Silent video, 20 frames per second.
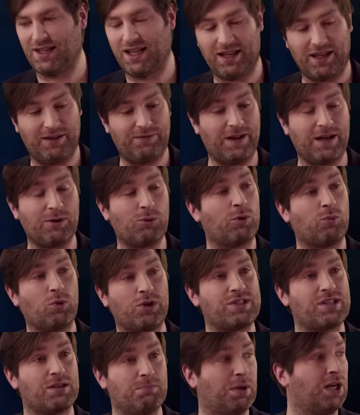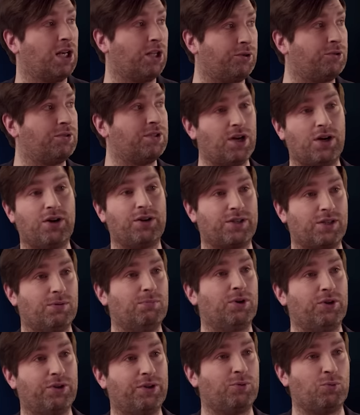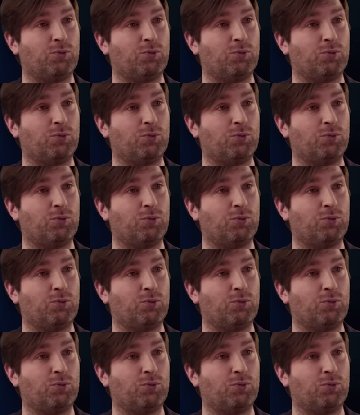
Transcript: If anyone wants a balloon dog, you're more than